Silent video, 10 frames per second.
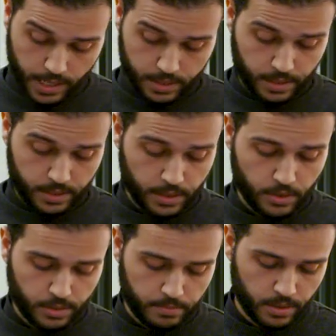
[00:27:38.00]
as a
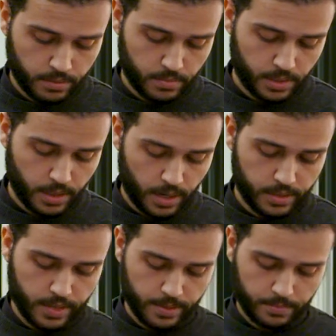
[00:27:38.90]
cigarette burned
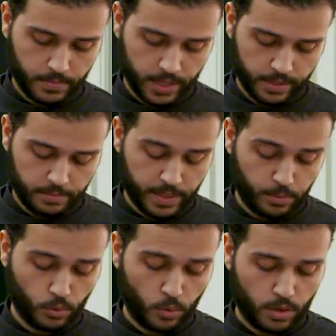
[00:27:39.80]
beside him and
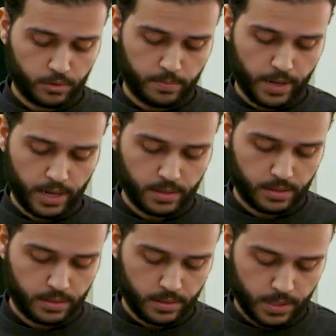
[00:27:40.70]
people walked
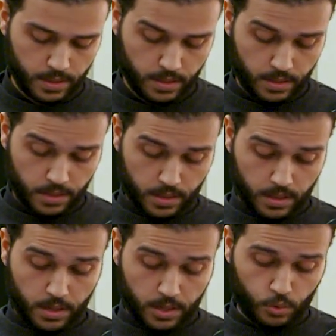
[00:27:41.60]
past.
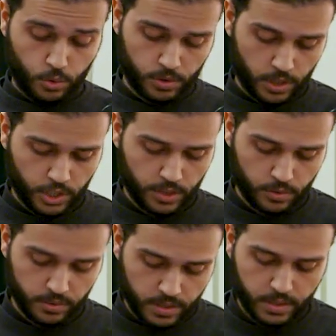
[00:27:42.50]
It was such an
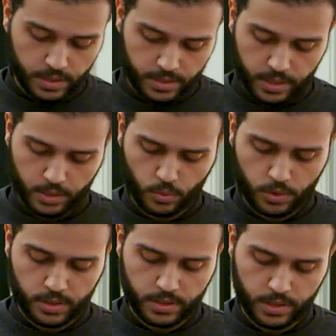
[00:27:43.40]
ordinary scene,
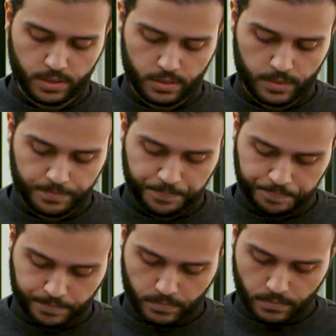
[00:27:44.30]
wasn't it?
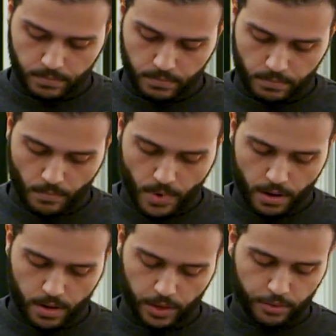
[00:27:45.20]

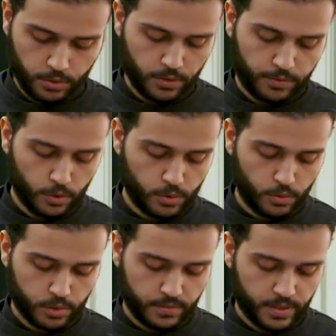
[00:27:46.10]
I thought the photo
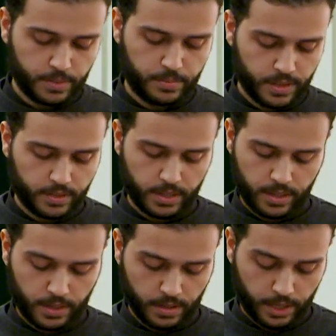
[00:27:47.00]
was very
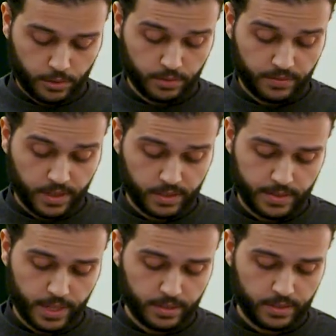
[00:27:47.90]
pretty. I
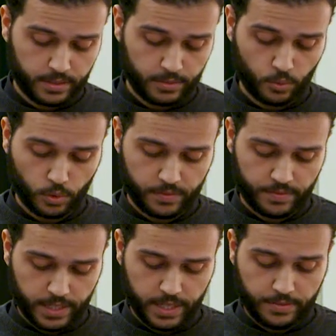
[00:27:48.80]
confessed that it was
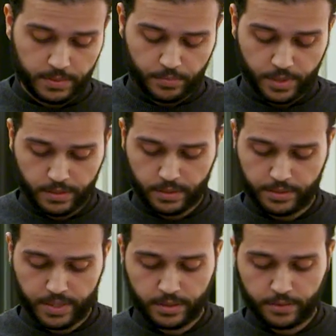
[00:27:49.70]
even
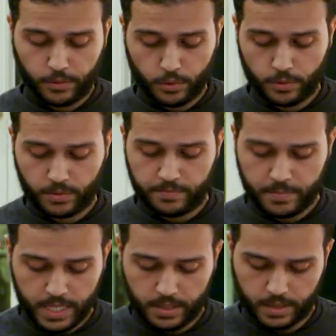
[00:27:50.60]
prettier than the photo of
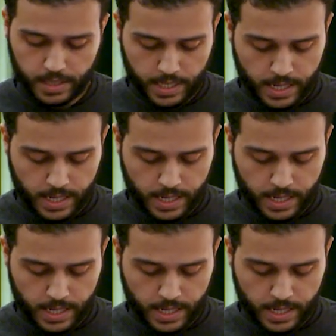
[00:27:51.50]
me